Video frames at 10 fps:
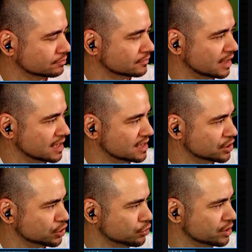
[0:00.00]
I guess he's
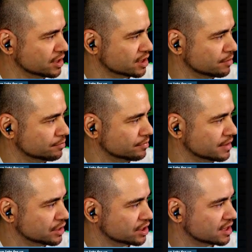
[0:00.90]
just using some,
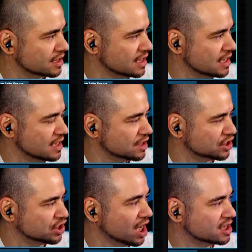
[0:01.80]
he's
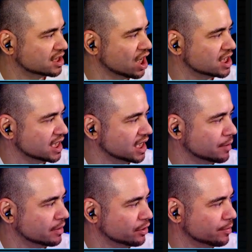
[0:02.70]
just dirtying it
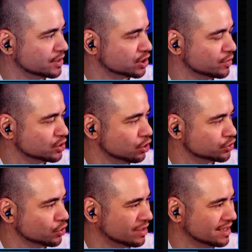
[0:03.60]
up a little bit so it's not
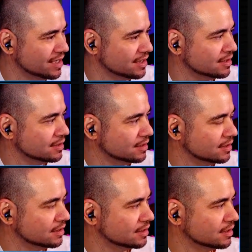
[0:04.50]
so clean.
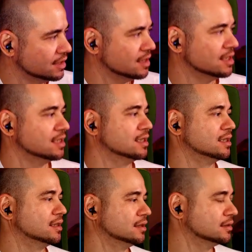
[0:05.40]

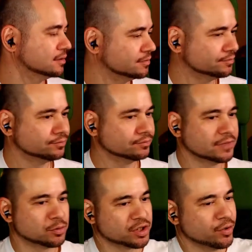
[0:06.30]

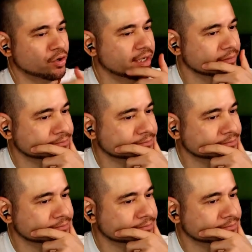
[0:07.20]
That's what's going on here.